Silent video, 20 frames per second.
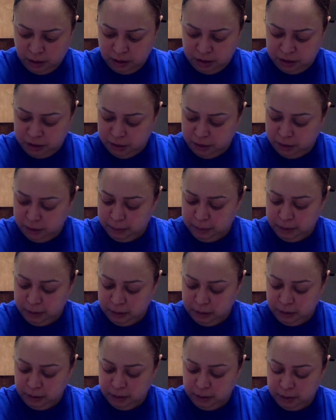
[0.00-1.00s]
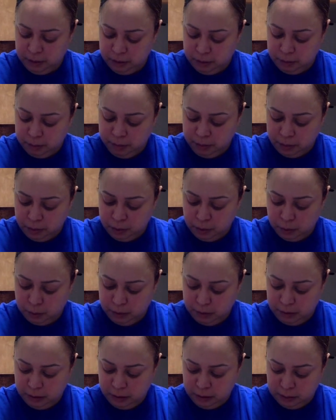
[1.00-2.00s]
chili beans, pinto
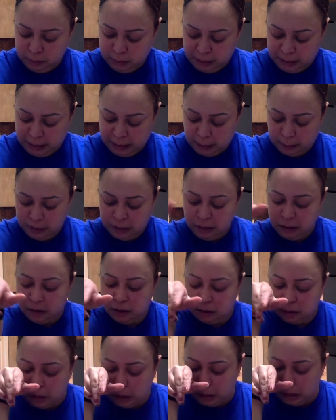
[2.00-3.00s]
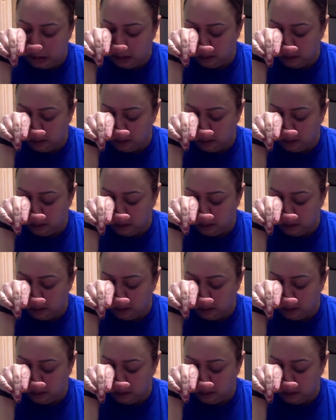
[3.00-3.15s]
beans, black beans,